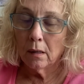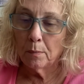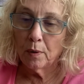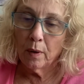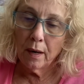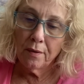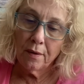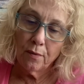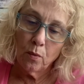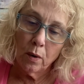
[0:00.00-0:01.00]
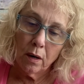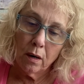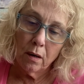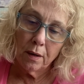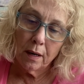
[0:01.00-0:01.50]
a price is what
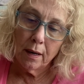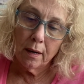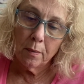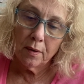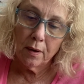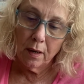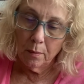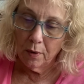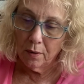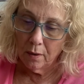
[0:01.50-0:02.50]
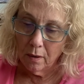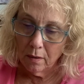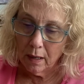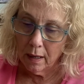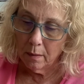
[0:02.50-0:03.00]
all the items came to. It all
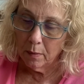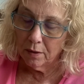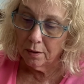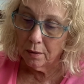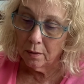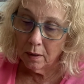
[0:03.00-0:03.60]
came to